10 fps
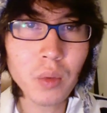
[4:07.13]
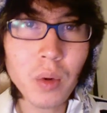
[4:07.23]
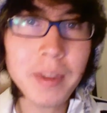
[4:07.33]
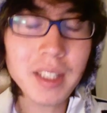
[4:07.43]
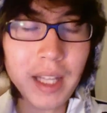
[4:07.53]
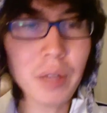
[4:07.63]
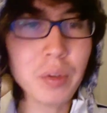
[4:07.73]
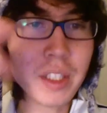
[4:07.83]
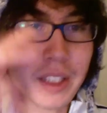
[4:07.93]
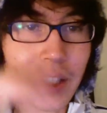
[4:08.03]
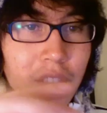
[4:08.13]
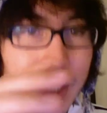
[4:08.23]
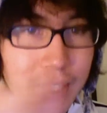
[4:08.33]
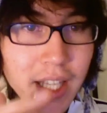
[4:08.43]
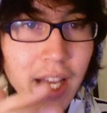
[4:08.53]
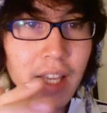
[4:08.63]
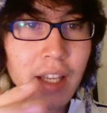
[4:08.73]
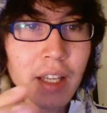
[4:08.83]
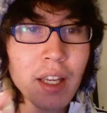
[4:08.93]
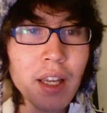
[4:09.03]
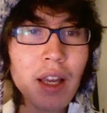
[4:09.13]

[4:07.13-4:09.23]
Women's language is here to stay,